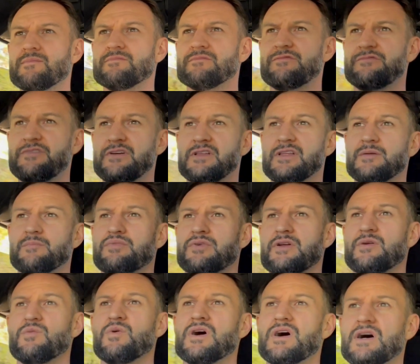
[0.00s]
feeling pretty
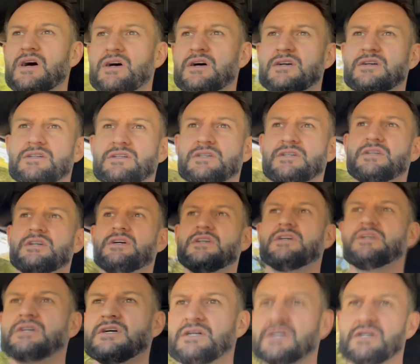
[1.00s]
well.
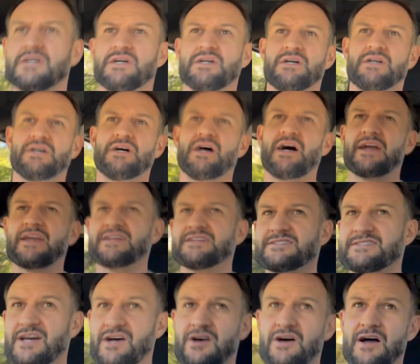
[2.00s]
I can
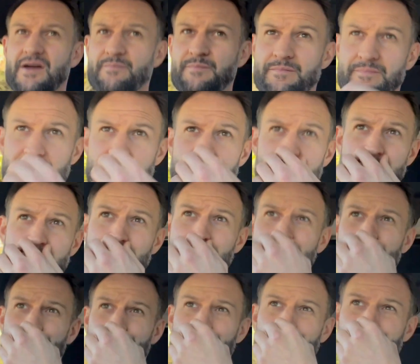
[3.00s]
tell I'm
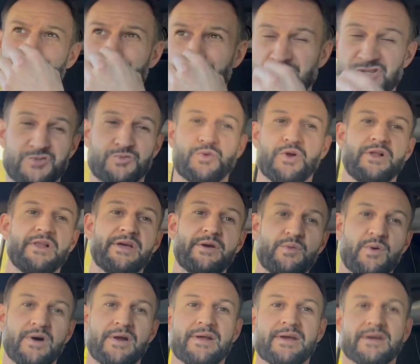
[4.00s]
just really
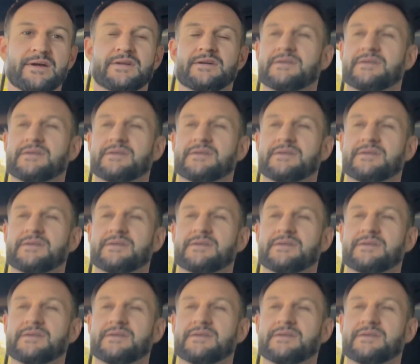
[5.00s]
wanting